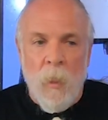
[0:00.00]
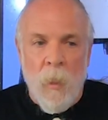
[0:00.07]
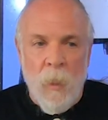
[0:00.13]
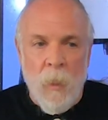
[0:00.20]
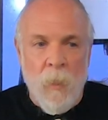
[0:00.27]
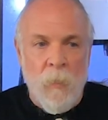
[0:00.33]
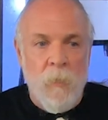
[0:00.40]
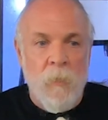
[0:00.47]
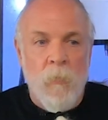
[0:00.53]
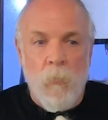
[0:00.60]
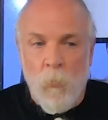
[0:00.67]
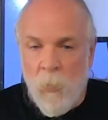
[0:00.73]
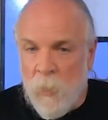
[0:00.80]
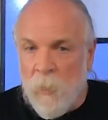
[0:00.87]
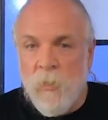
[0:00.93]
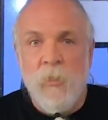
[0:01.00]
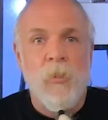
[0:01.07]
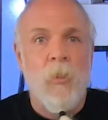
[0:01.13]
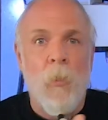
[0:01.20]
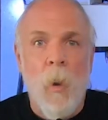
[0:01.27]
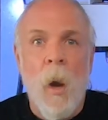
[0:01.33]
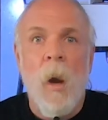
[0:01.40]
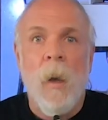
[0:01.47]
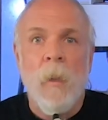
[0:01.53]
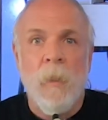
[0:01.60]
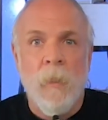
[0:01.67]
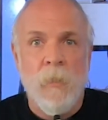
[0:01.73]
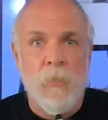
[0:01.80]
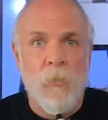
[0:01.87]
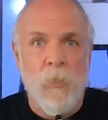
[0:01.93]
And when it's too hot,
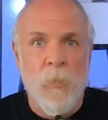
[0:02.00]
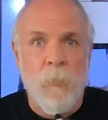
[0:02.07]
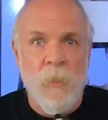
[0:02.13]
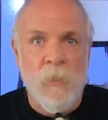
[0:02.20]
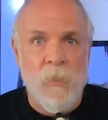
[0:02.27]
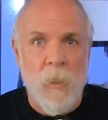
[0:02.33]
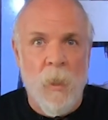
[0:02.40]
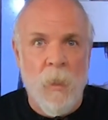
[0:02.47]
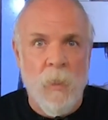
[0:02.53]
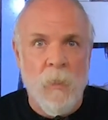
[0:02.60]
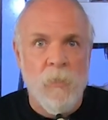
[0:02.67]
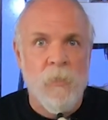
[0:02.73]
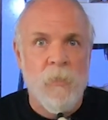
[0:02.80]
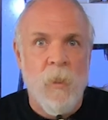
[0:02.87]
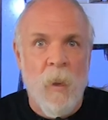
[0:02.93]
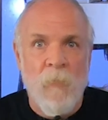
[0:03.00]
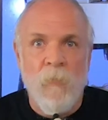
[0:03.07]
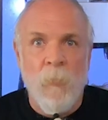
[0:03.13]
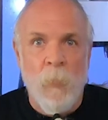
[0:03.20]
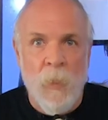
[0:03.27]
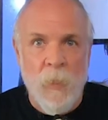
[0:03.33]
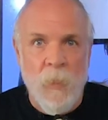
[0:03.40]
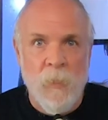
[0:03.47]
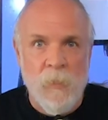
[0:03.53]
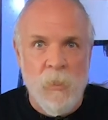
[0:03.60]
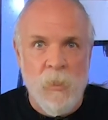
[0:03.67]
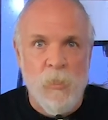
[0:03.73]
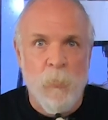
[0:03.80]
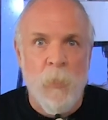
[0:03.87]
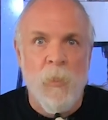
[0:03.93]
it's going to be sluggish. Everybody has
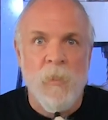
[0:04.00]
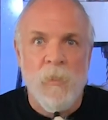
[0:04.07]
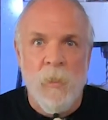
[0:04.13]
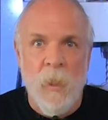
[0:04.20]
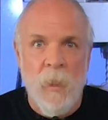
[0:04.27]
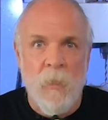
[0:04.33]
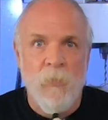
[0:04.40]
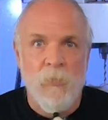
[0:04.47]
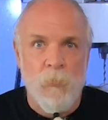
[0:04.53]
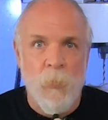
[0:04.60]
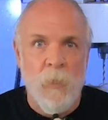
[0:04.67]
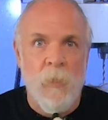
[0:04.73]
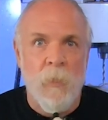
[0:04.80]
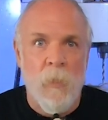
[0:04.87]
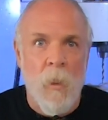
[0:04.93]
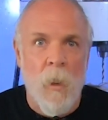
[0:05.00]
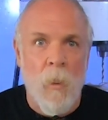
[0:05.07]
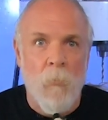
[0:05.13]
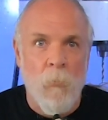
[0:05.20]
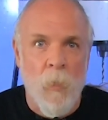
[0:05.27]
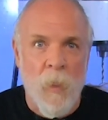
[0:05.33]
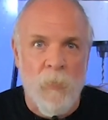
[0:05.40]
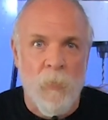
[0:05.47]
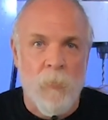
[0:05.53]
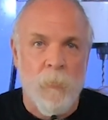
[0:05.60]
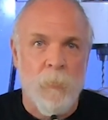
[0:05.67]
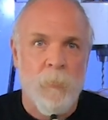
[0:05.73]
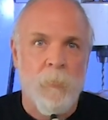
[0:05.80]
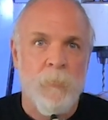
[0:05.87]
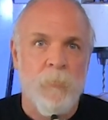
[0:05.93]
experienced that who's ridden in hot weather.
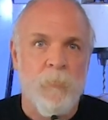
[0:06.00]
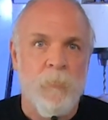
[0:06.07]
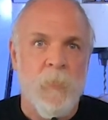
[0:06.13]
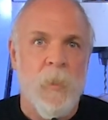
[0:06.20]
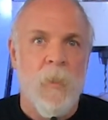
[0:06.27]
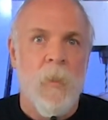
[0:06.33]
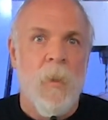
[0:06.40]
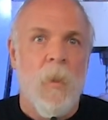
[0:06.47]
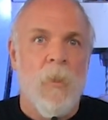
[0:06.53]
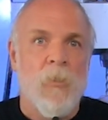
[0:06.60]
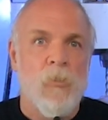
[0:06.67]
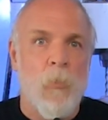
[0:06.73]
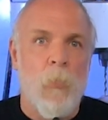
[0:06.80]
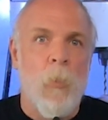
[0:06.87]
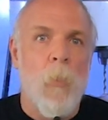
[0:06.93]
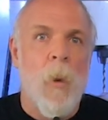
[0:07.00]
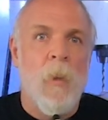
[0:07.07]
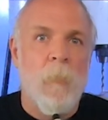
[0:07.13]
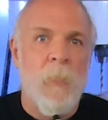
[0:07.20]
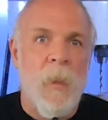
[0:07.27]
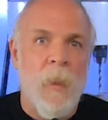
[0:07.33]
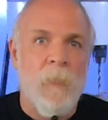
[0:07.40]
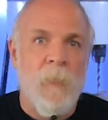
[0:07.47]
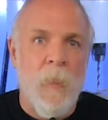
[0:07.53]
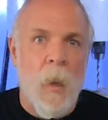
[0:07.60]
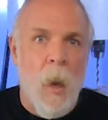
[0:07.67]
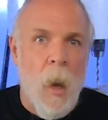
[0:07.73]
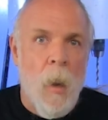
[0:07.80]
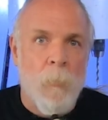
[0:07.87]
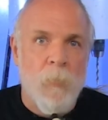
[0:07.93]
So we want to be at the
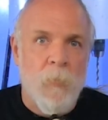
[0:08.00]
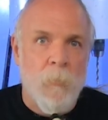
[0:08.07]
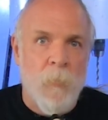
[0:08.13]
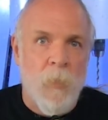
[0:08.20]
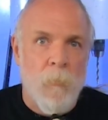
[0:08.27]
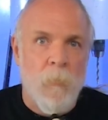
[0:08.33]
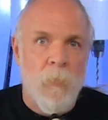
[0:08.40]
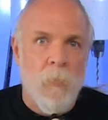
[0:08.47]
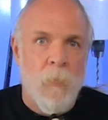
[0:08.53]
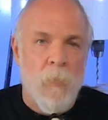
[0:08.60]
optimum